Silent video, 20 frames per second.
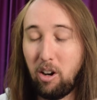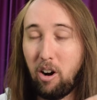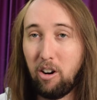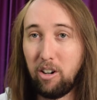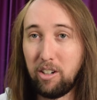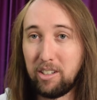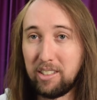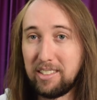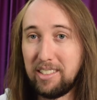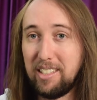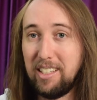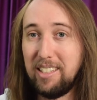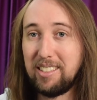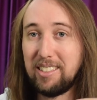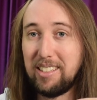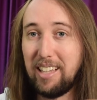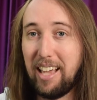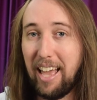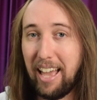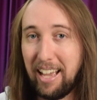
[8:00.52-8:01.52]

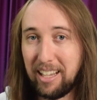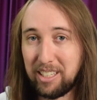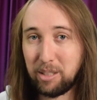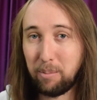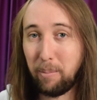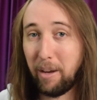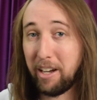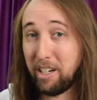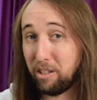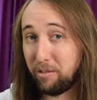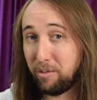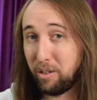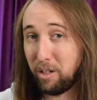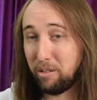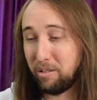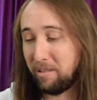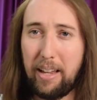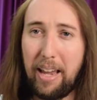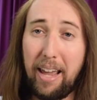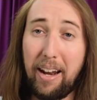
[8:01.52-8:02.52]
Arctis X
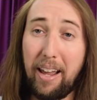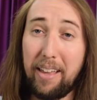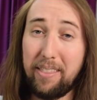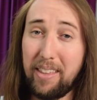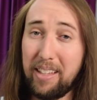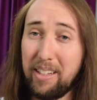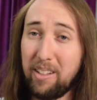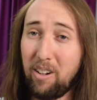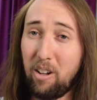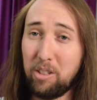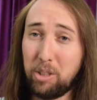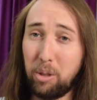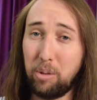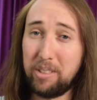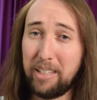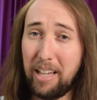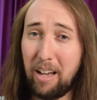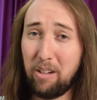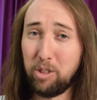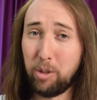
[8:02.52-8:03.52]
microphone, and I think it also
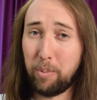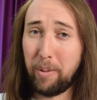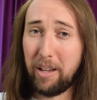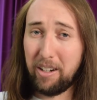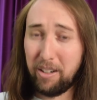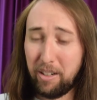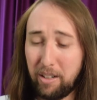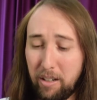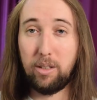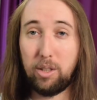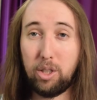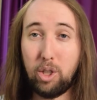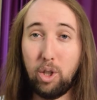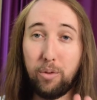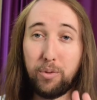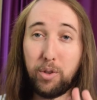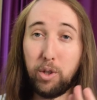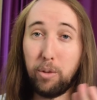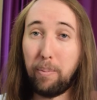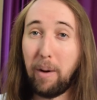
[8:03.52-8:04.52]
sounds better. So
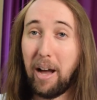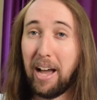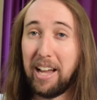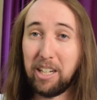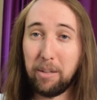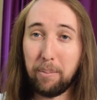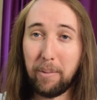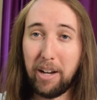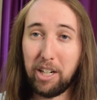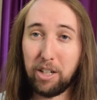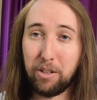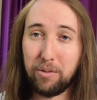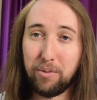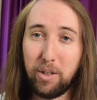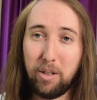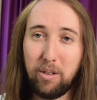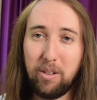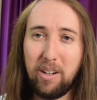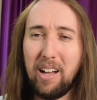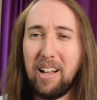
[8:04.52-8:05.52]
if you're buying a
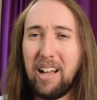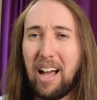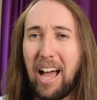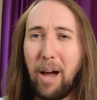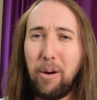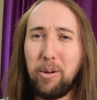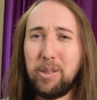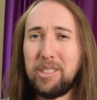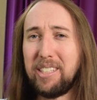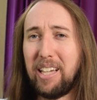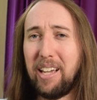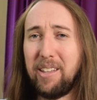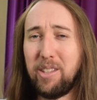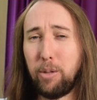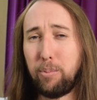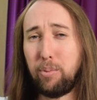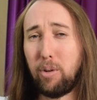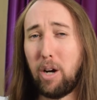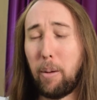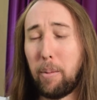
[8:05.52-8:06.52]
microphone, I would say there
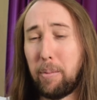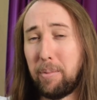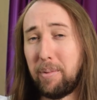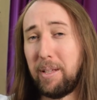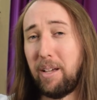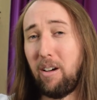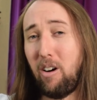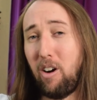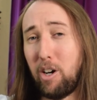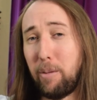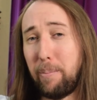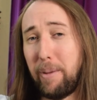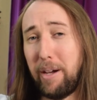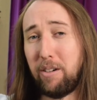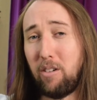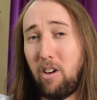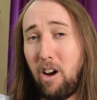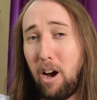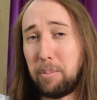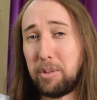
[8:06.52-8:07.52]
probably are
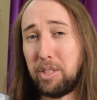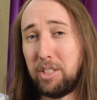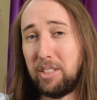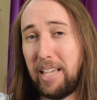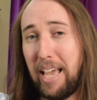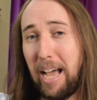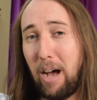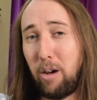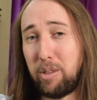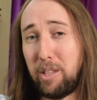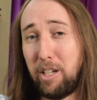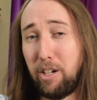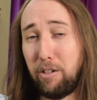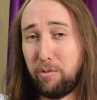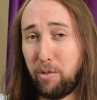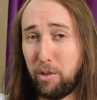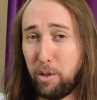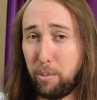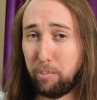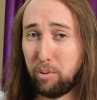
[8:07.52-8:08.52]
better options out there
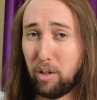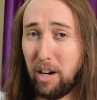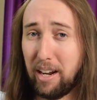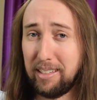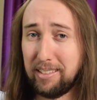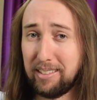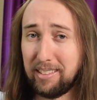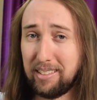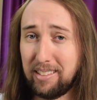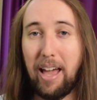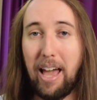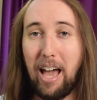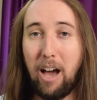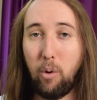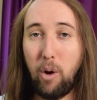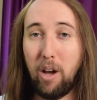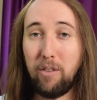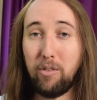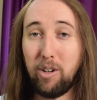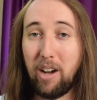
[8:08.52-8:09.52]
for the price.
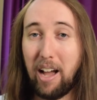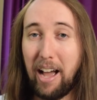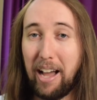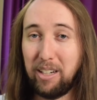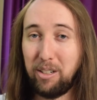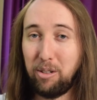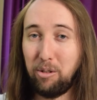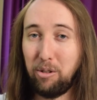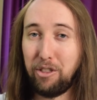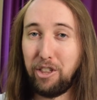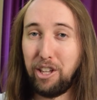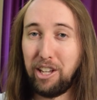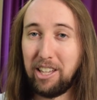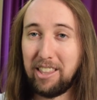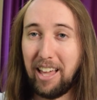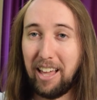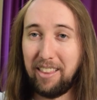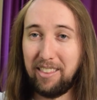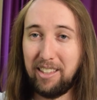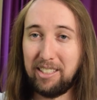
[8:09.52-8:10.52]
However, I do think
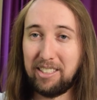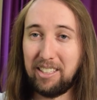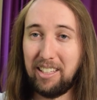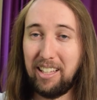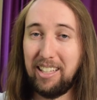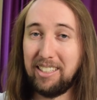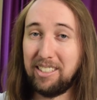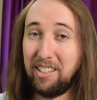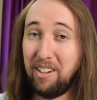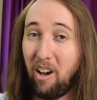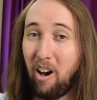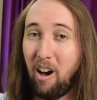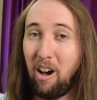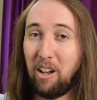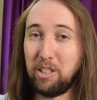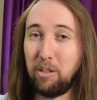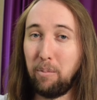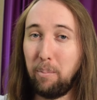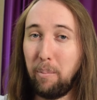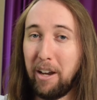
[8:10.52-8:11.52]
that this is an
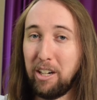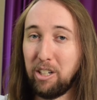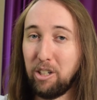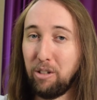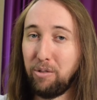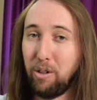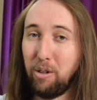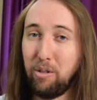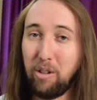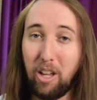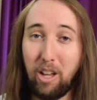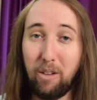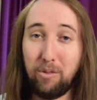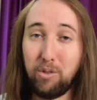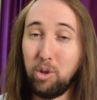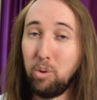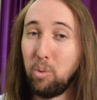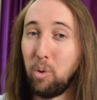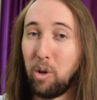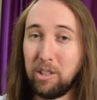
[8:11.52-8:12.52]
awesome microphone if
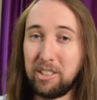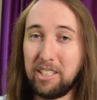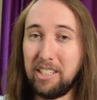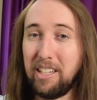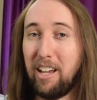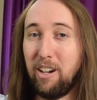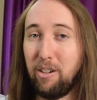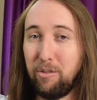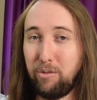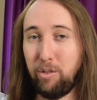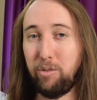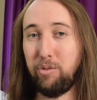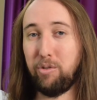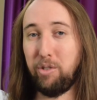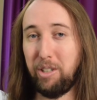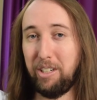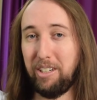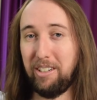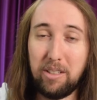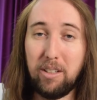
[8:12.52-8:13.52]
you were to get it for
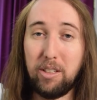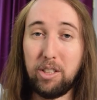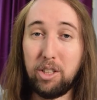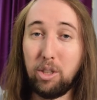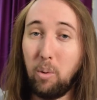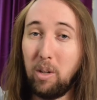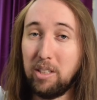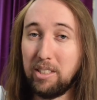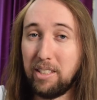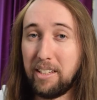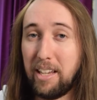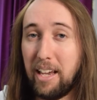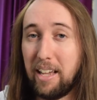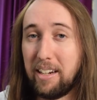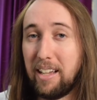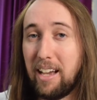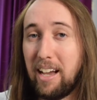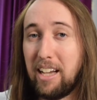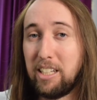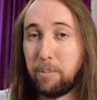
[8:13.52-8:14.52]
free. So once again,
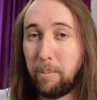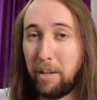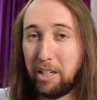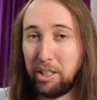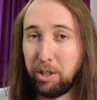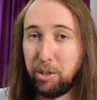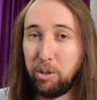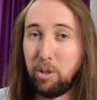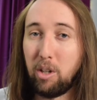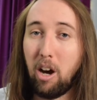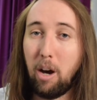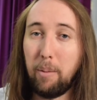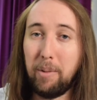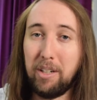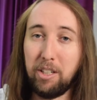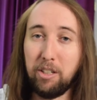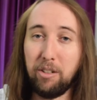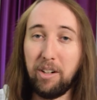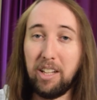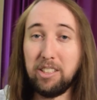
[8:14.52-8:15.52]
guys, make sure you
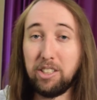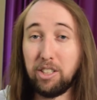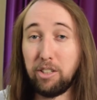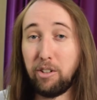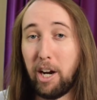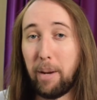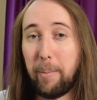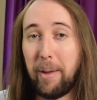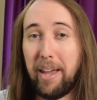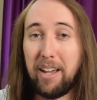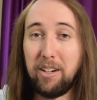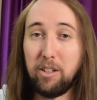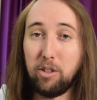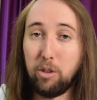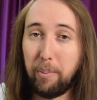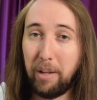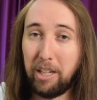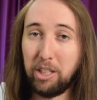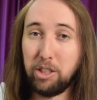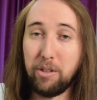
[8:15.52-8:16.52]
comment your Instagram handle,
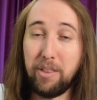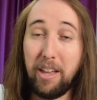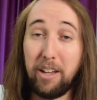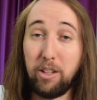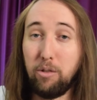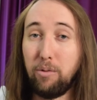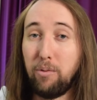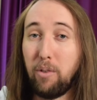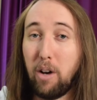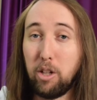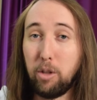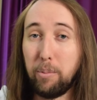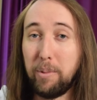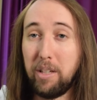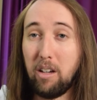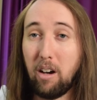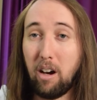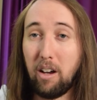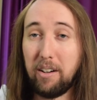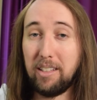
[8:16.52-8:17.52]
make sure that you follow
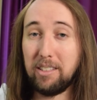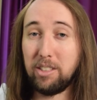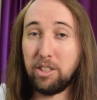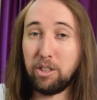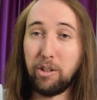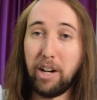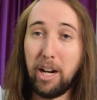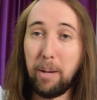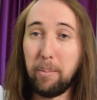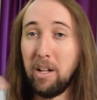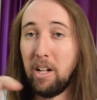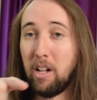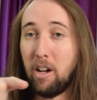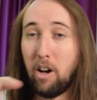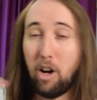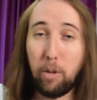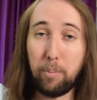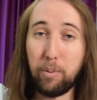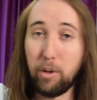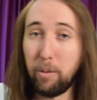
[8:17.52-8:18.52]
me on Instagram.
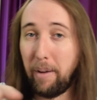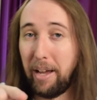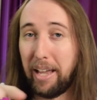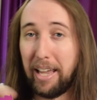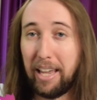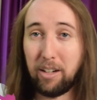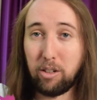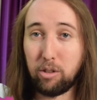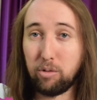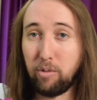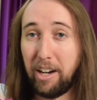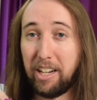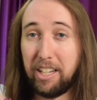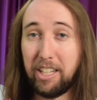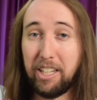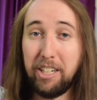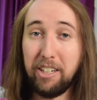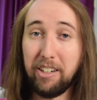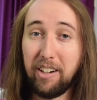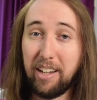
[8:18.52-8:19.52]
I'll put my handle right
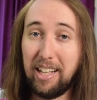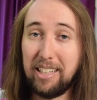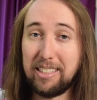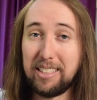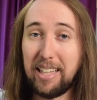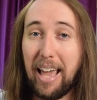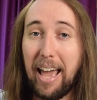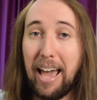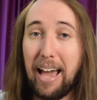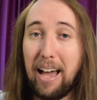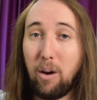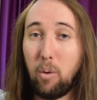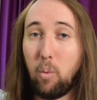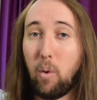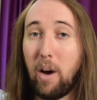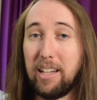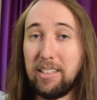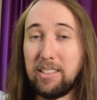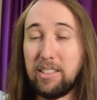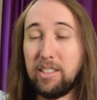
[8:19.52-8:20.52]
here. It's at
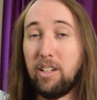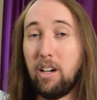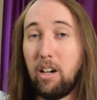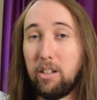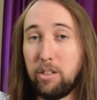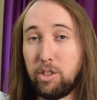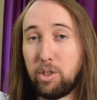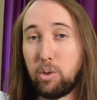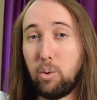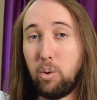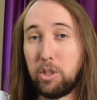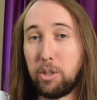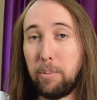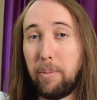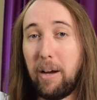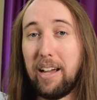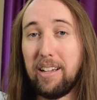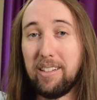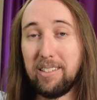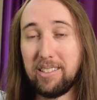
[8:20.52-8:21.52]
YT underscore
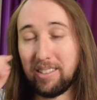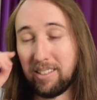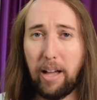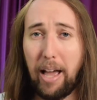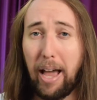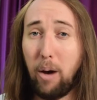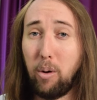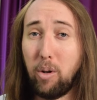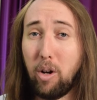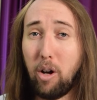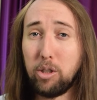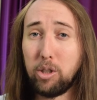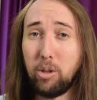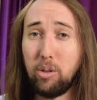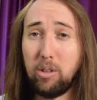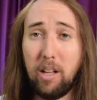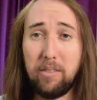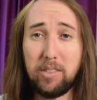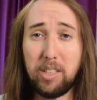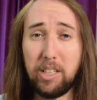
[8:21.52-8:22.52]
Tobias. I would also
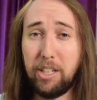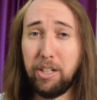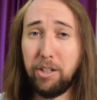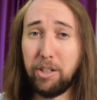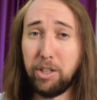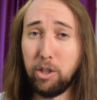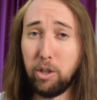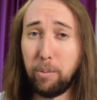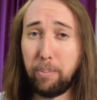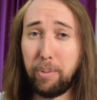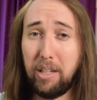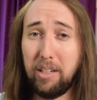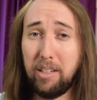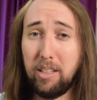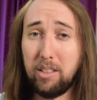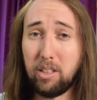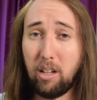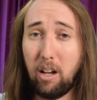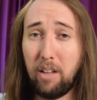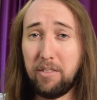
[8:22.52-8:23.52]
love to hear your
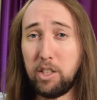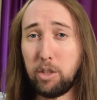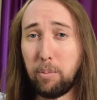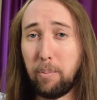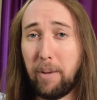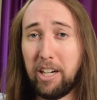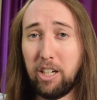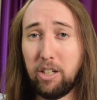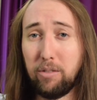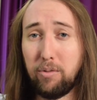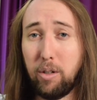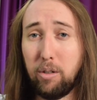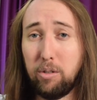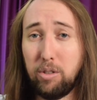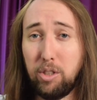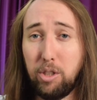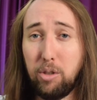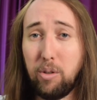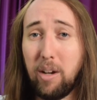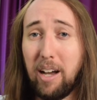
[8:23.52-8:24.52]
opinions on this microphone.
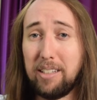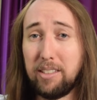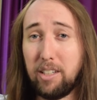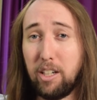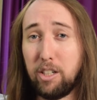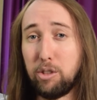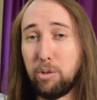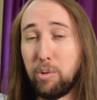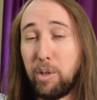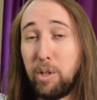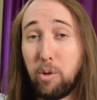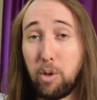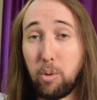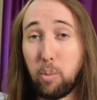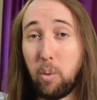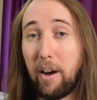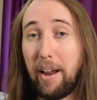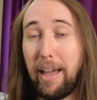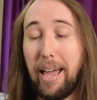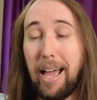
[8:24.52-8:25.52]
Do you guys agree with
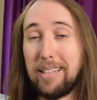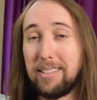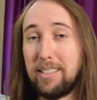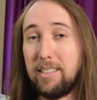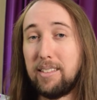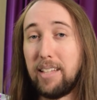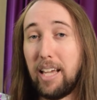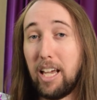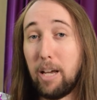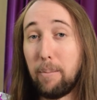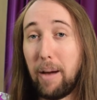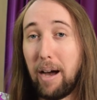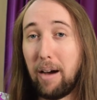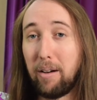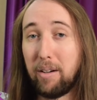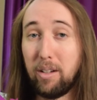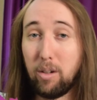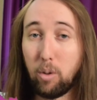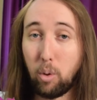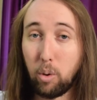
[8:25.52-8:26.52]
what I had to say about
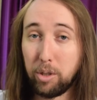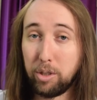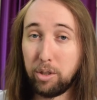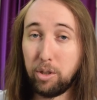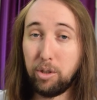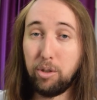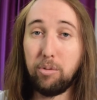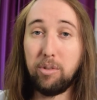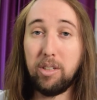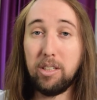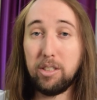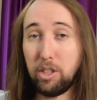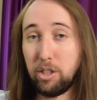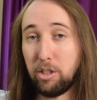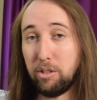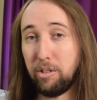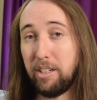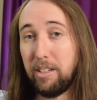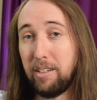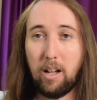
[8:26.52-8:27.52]
it or do you disagree?